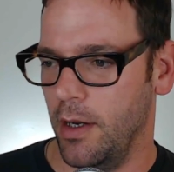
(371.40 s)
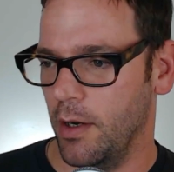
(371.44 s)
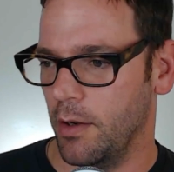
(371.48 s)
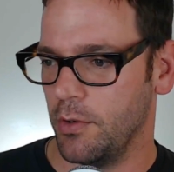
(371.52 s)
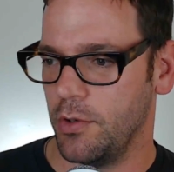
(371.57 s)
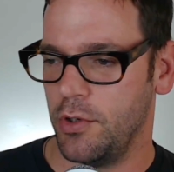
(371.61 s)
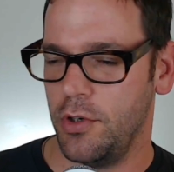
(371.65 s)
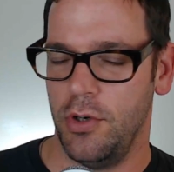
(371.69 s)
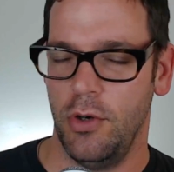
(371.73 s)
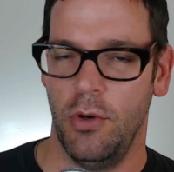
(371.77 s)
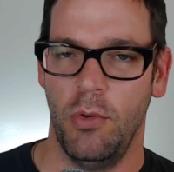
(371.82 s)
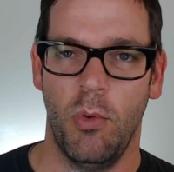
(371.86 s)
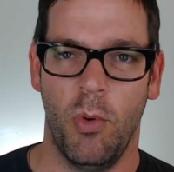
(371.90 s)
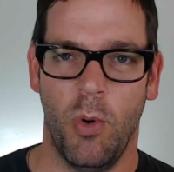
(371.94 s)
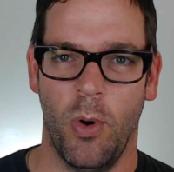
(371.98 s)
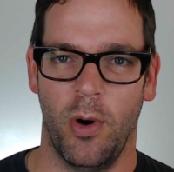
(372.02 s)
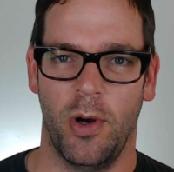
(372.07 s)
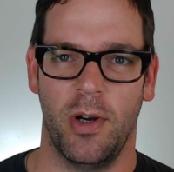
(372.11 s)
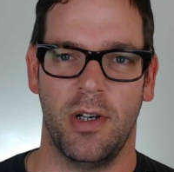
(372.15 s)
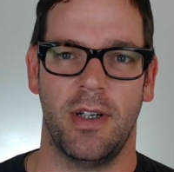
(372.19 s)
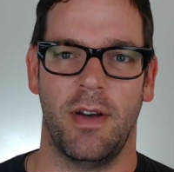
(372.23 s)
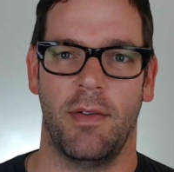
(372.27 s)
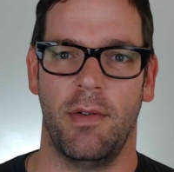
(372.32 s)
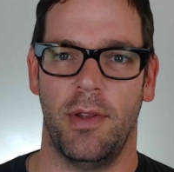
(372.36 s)
shoe
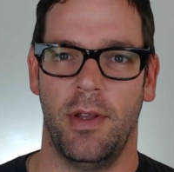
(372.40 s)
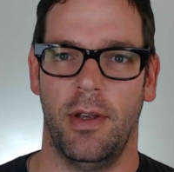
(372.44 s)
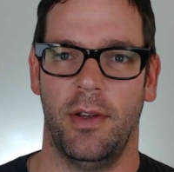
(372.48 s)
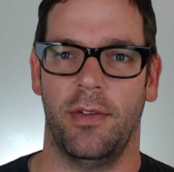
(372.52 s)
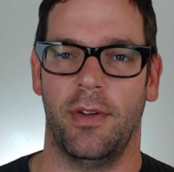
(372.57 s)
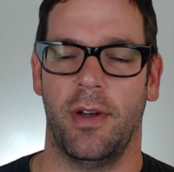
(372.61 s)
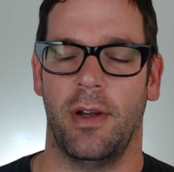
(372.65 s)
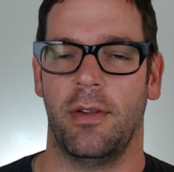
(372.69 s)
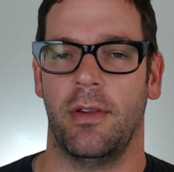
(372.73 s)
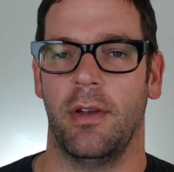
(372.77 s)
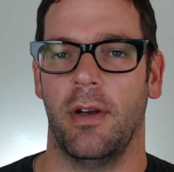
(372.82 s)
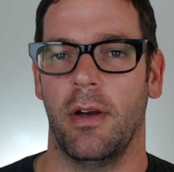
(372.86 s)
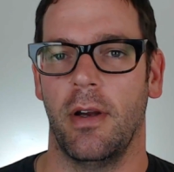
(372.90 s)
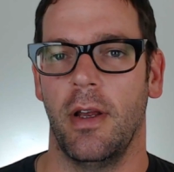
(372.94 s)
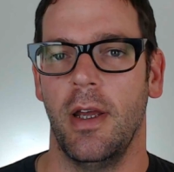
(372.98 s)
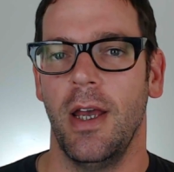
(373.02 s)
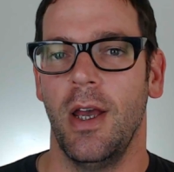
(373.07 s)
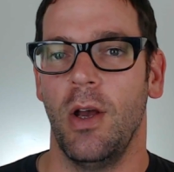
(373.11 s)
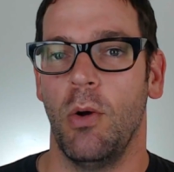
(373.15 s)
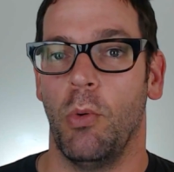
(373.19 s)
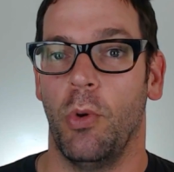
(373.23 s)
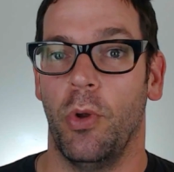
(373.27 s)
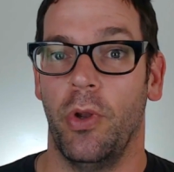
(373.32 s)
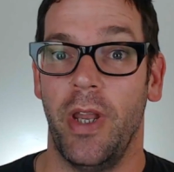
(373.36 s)
wars, everything's out there.
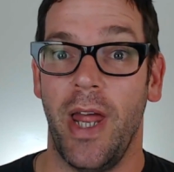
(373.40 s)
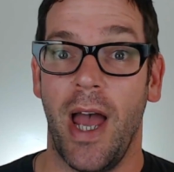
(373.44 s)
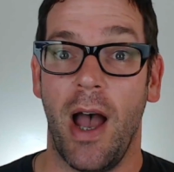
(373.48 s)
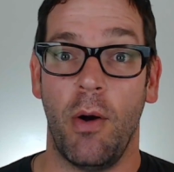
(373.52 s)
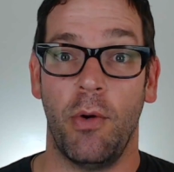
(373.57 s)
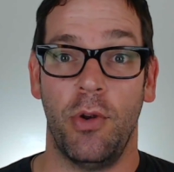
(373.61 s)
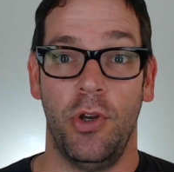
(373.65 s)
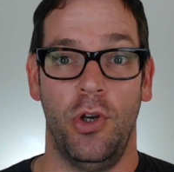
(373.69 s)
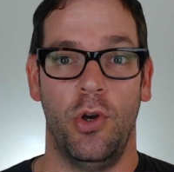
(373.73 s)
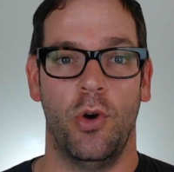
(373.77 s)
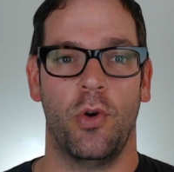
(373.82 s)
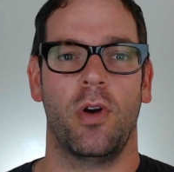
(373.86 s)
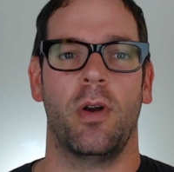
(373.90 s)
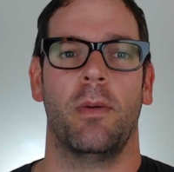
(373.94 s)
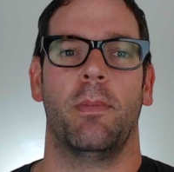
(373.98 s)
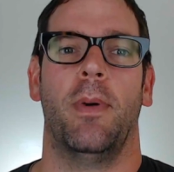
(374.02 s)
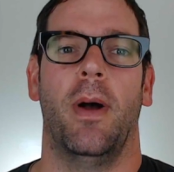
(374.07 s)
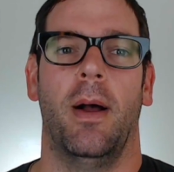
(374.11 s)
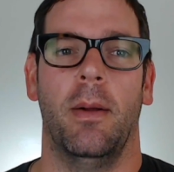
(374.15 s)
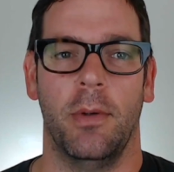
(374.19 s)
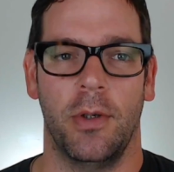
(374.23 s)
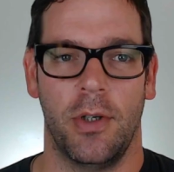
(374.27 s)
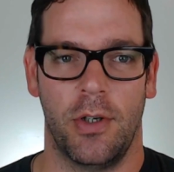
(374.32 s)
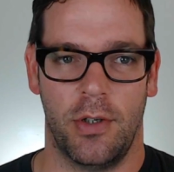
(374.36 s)
Well, now you're a
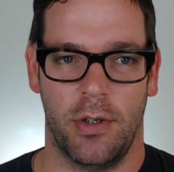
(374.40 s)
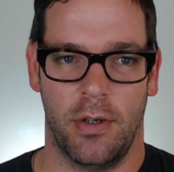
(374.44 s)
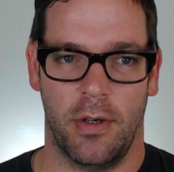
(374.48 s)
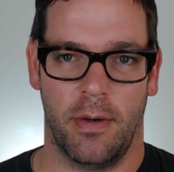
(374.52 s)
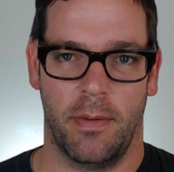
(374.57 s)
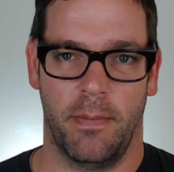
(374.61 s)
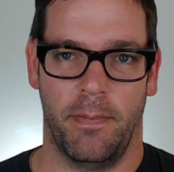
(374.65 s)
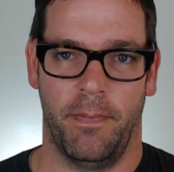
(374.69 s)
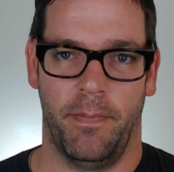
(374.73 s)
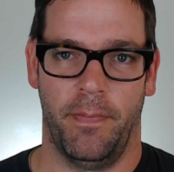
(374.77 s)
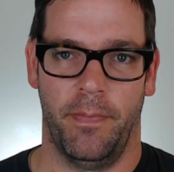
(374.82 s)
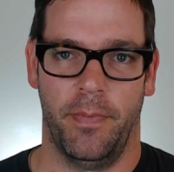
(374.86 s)
publisher.